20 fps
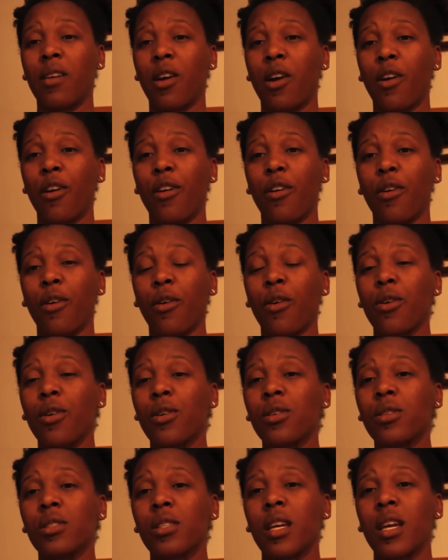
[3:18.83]
Our
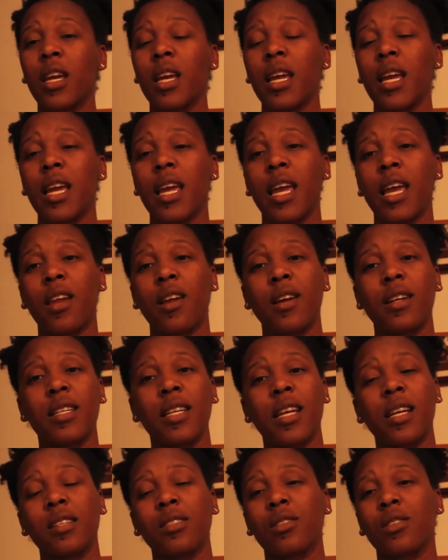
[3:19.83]
girls and our
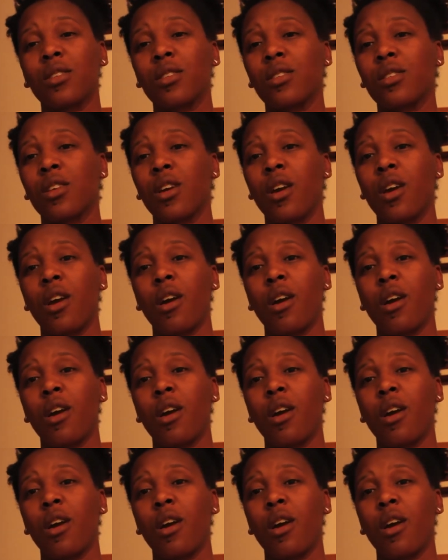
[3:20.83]
dancers,